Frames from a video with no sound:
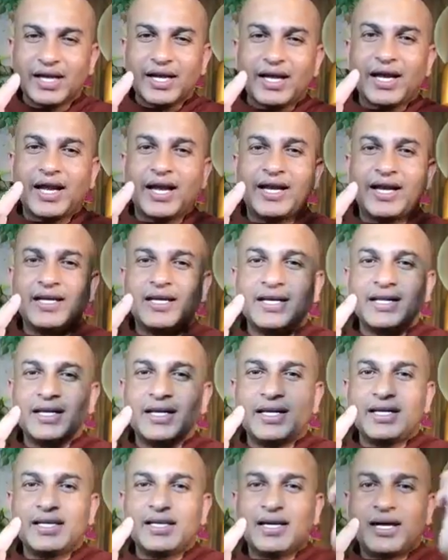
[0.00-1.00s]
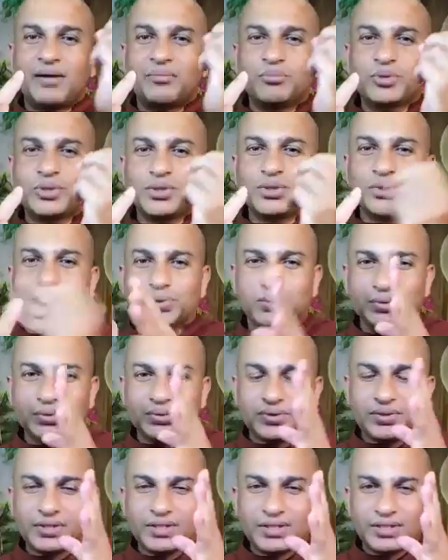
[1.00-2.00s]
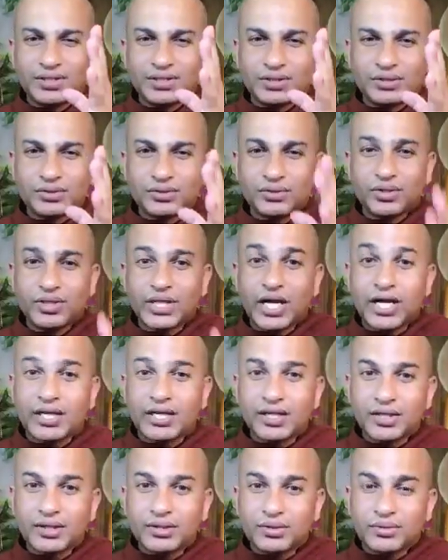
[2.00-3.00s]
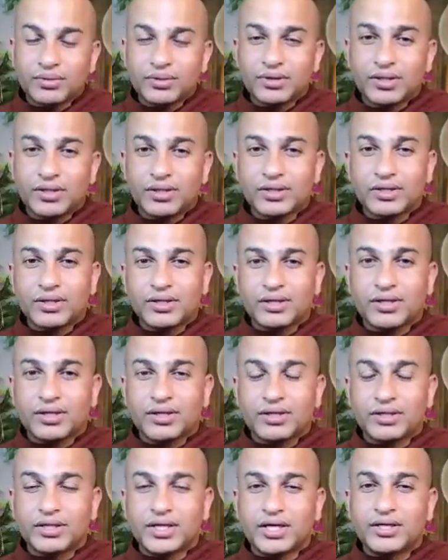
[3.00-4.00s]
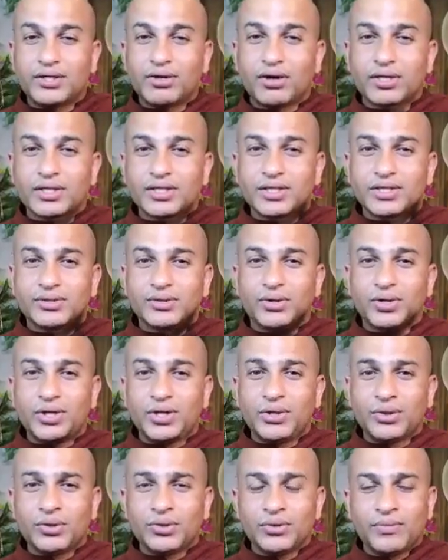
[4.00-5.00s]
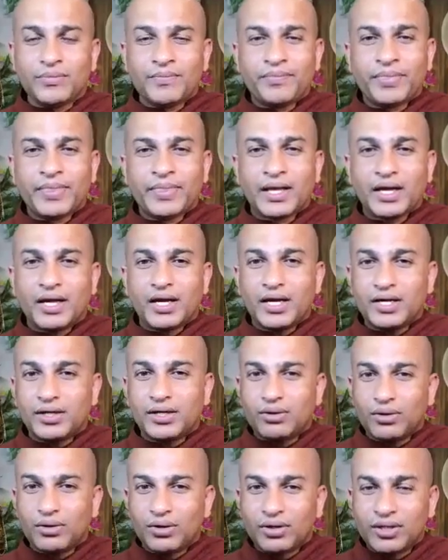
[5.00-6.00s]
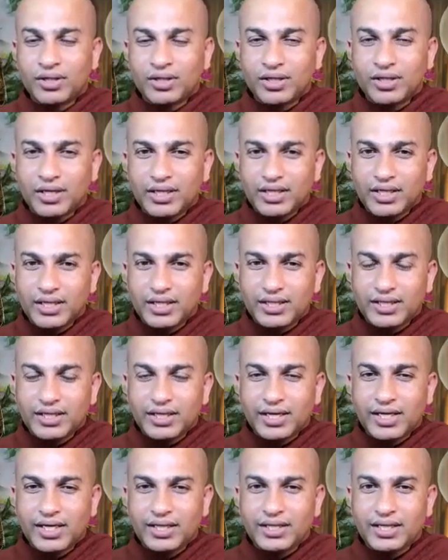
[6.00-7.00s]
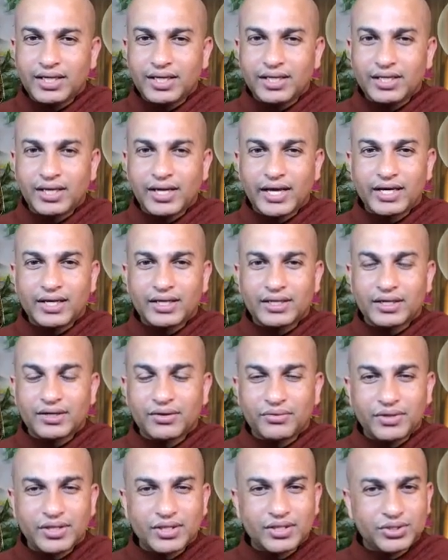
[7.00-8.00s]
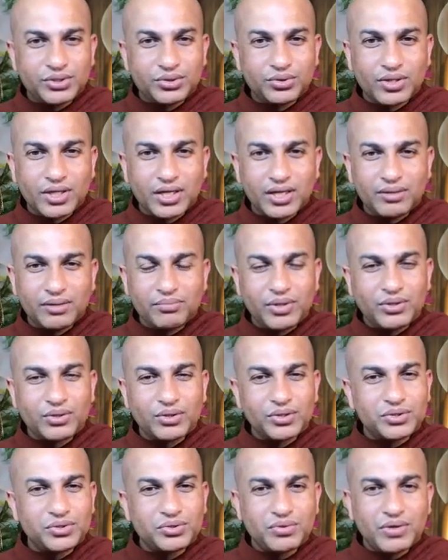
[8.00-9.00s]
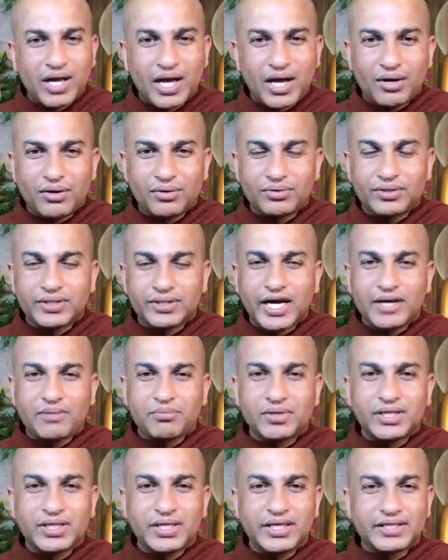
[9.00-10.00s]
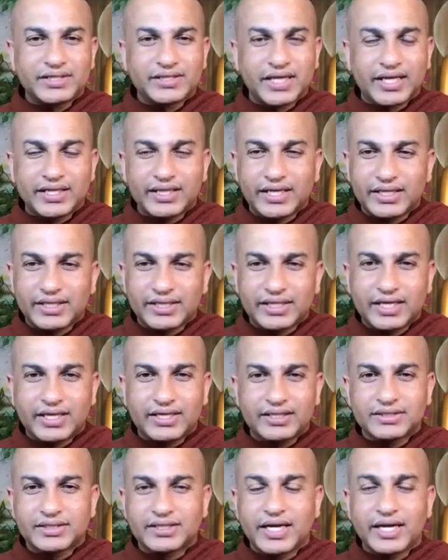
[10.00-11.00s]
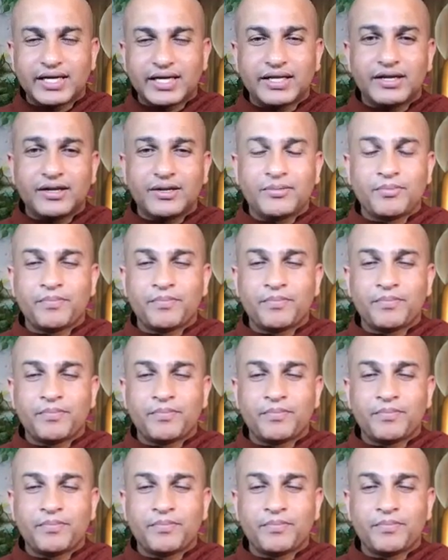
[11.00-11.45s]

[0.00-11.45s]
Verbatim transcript: and it come to you so then the the doctor told you don't eat anything like uh, the sugar because you have diabetics and the things that uh,